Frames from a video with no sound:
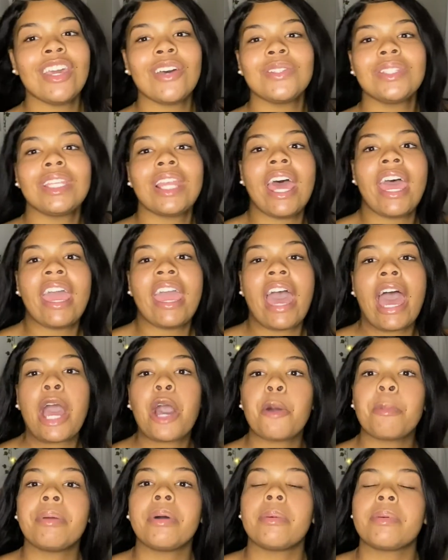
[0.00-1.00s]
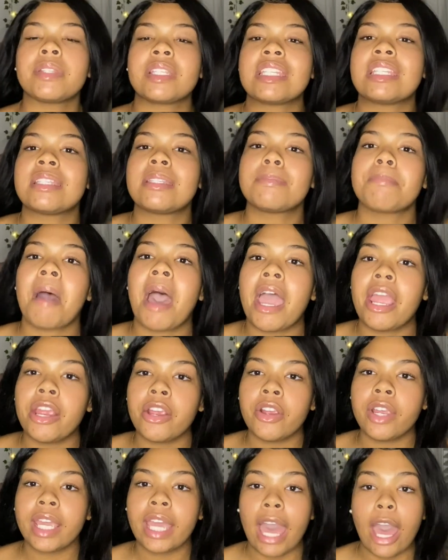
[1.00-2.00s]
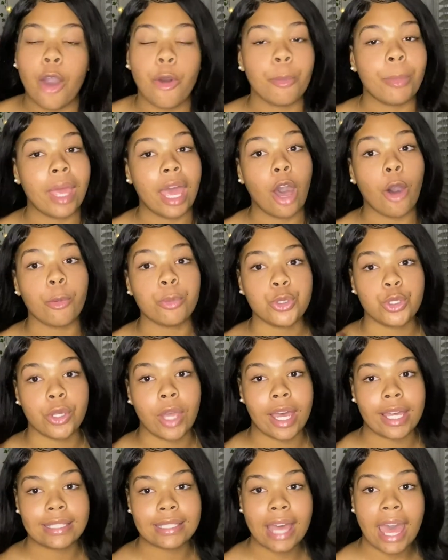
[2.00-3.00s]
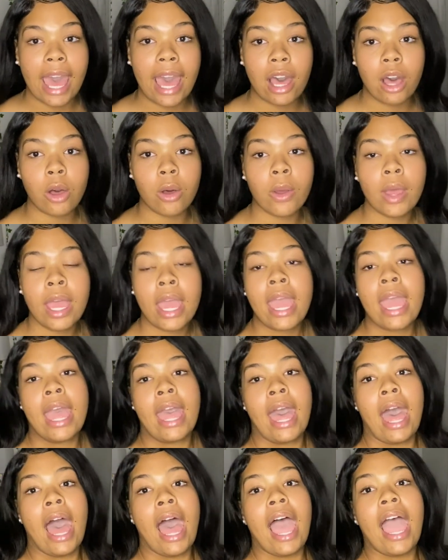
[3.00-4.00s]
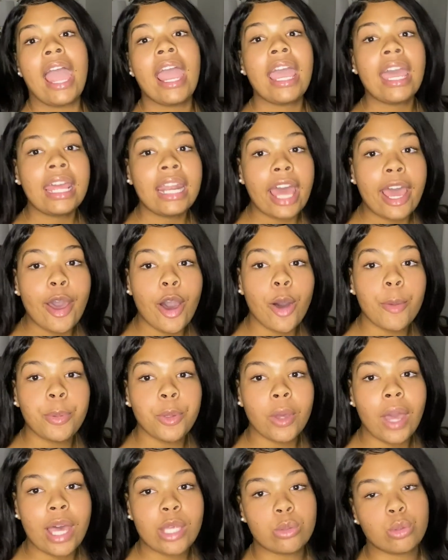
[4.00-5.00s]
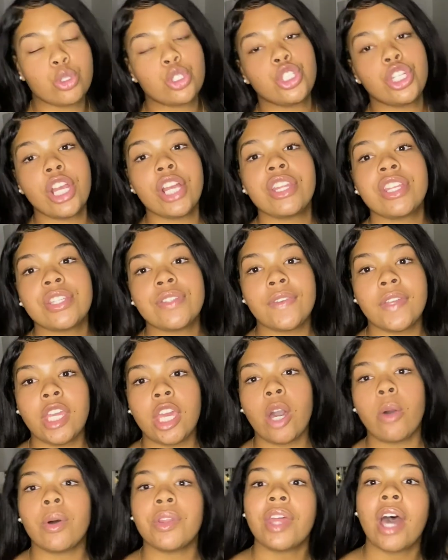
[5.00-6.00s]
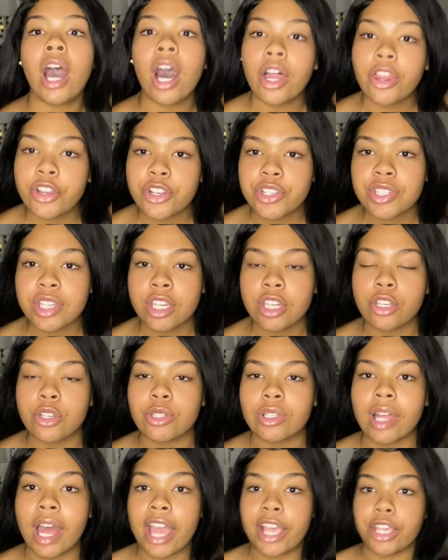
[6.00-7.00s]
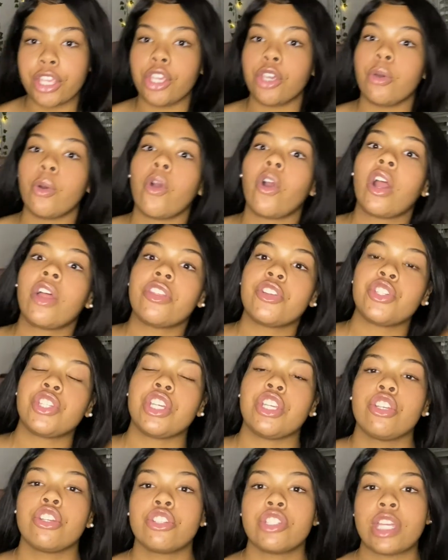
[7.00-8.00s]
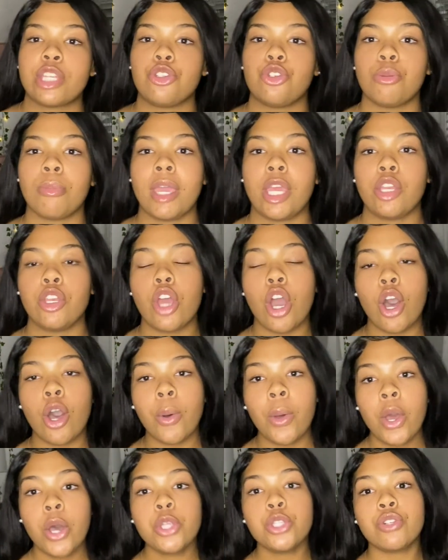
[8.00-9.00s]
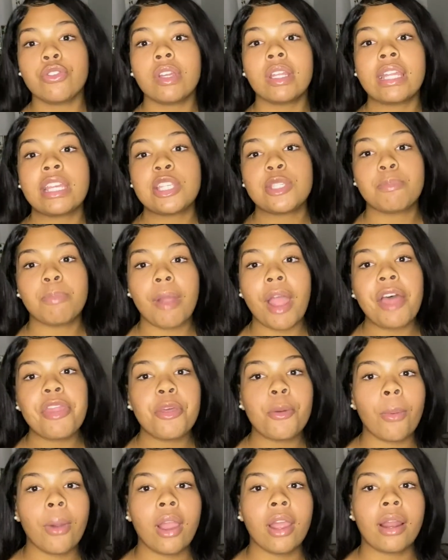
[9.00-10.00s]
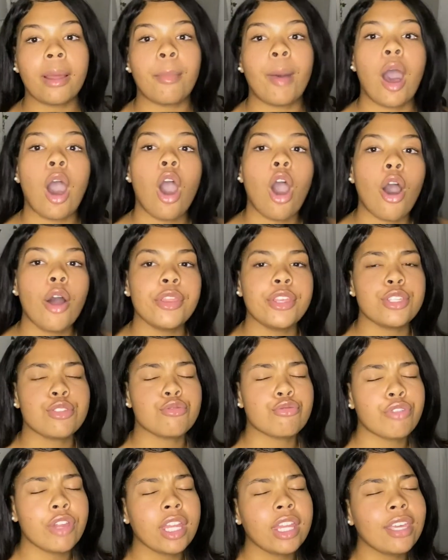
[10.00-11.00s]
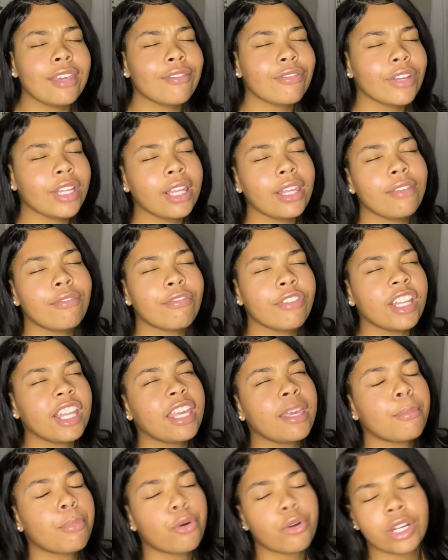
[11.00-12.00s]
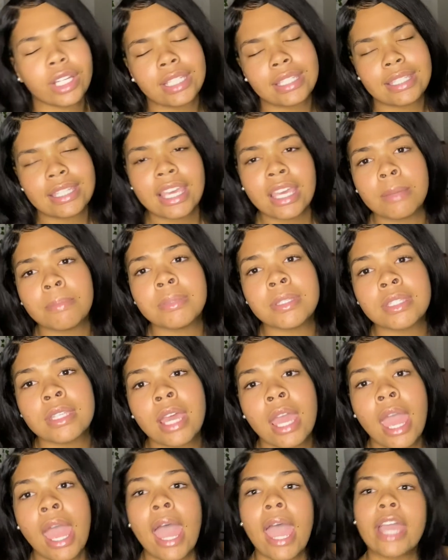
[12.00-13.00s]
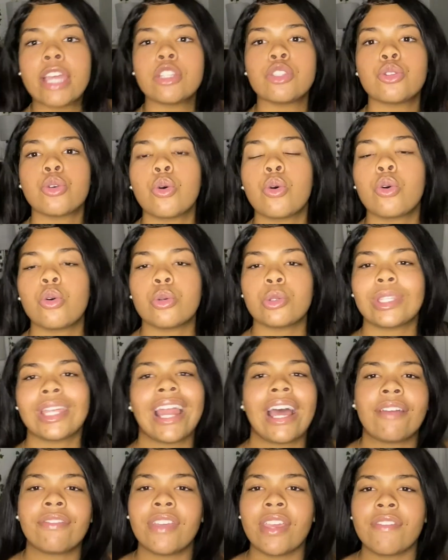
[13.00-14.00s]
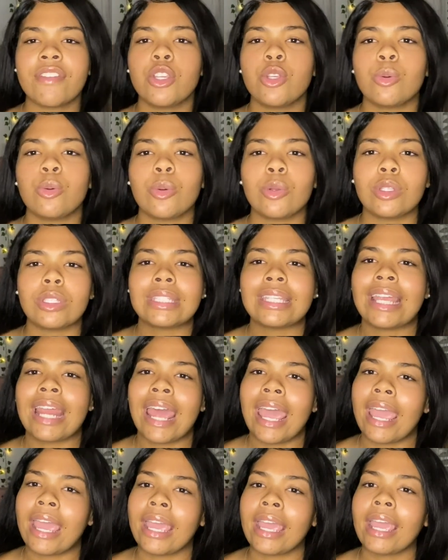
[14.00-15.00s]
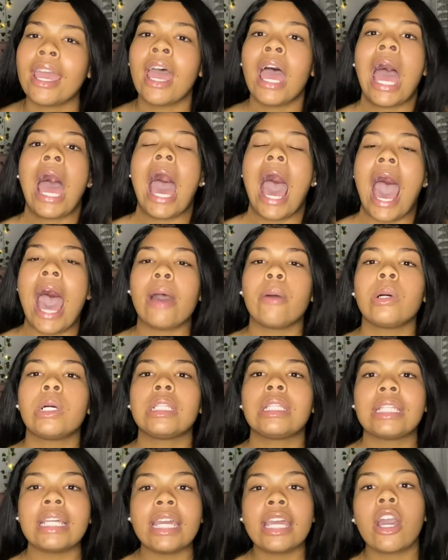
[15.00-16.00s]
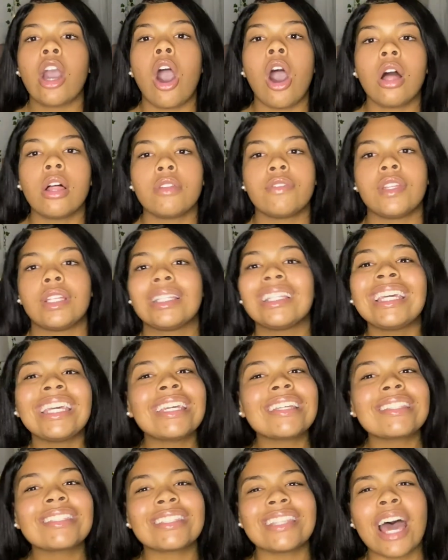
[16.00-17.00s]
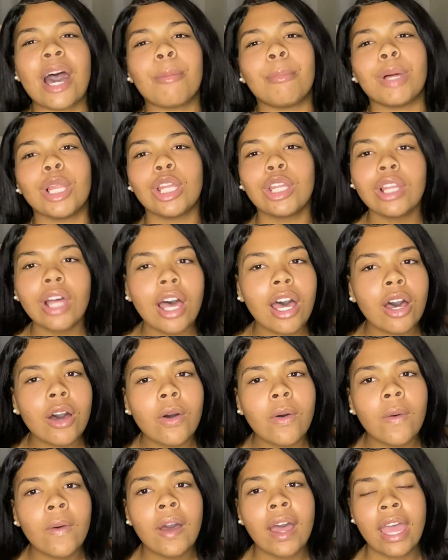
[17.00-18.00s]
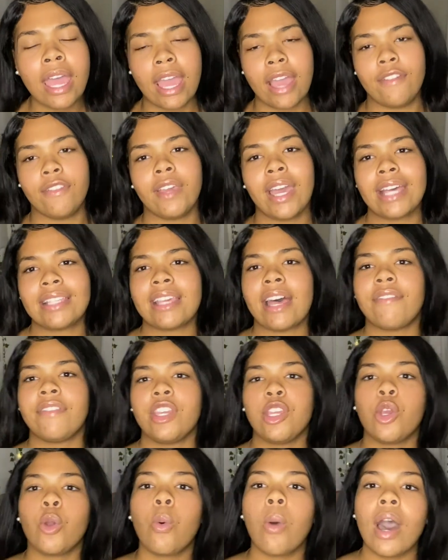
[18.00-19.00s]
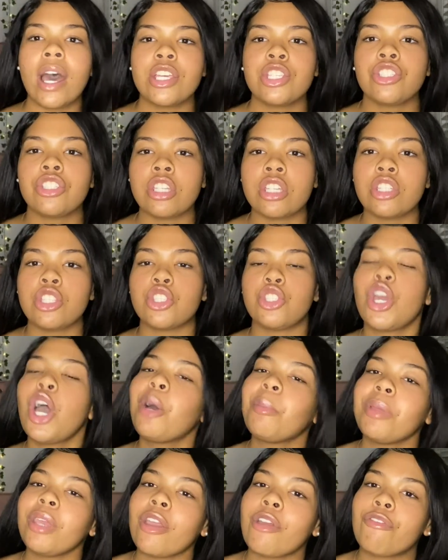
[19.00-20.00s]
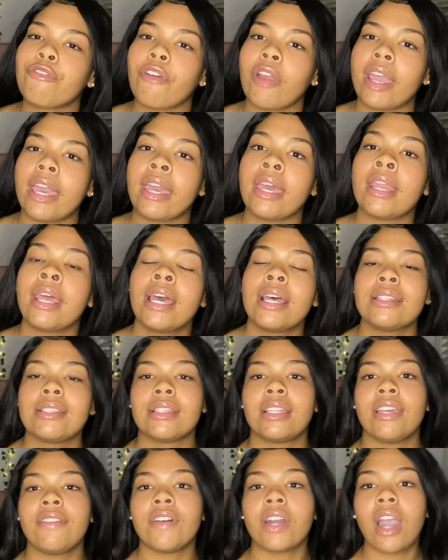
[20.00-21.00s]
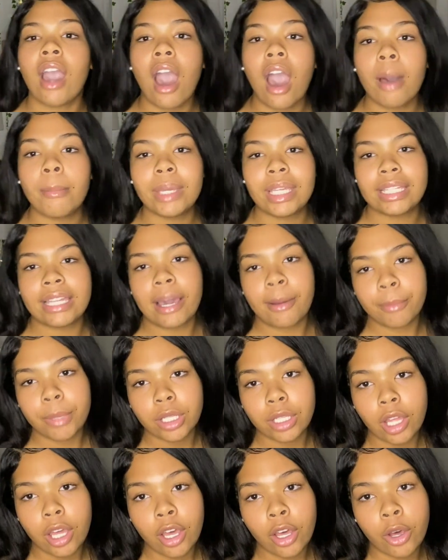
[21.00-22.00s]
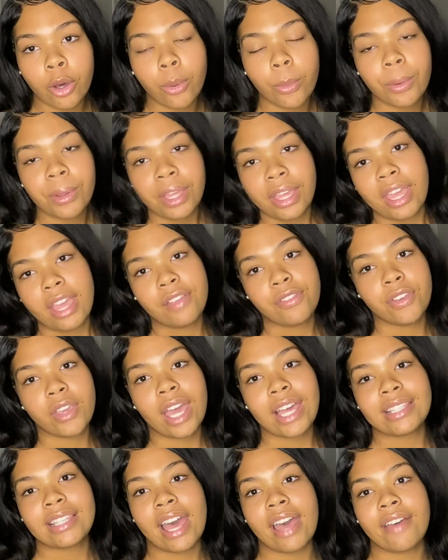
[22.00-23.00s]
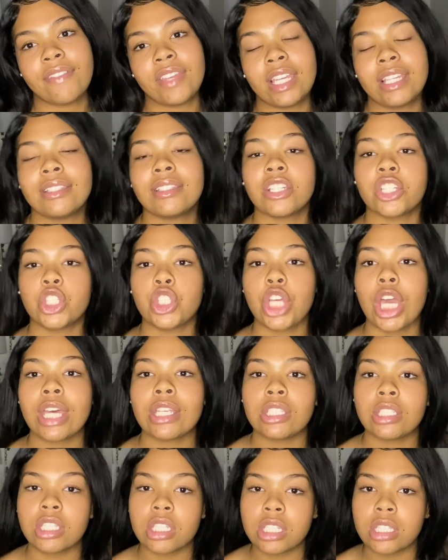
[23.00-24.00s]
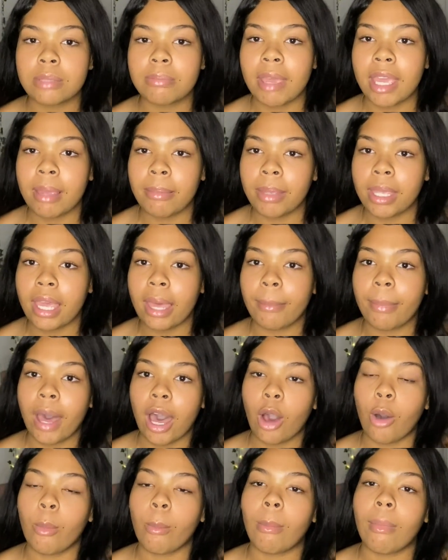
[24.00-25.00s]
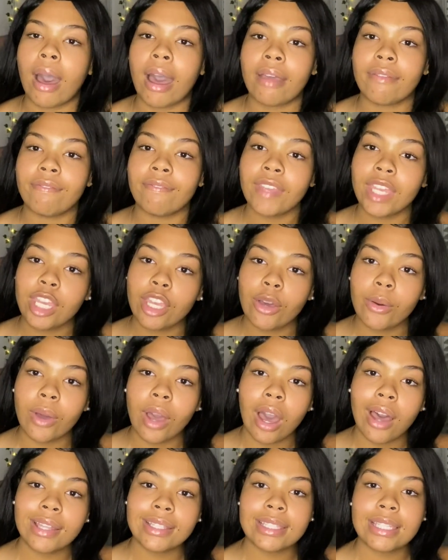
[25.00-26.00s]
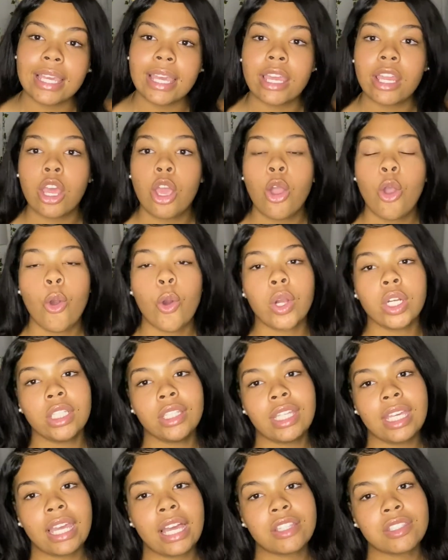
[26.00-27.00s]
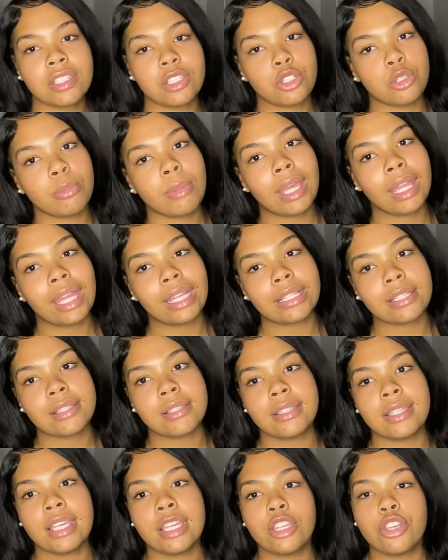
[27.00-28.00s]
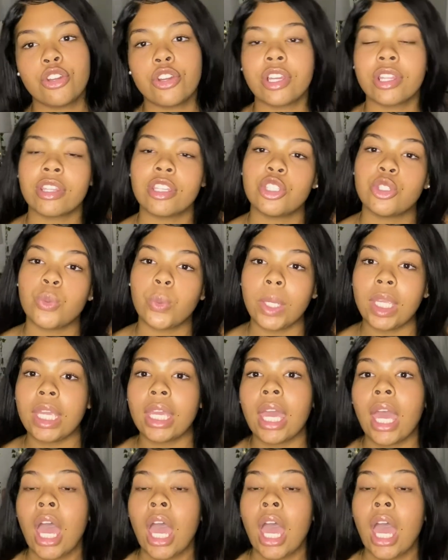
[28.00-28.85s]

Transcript: today. I hope it was inspiring. I hope it helped you guys out. And I hope you guys will share this video with other seniors like you, or other seniors that you may know, to really spread the word about all these really, really, really important tips and tools that I've given you today. I will link all of the links down below. If you guys have any questions, don't be afraid to leave a comment down below. If you guys have any suggestions maybe about my video content or anything else that you may like to see during this week,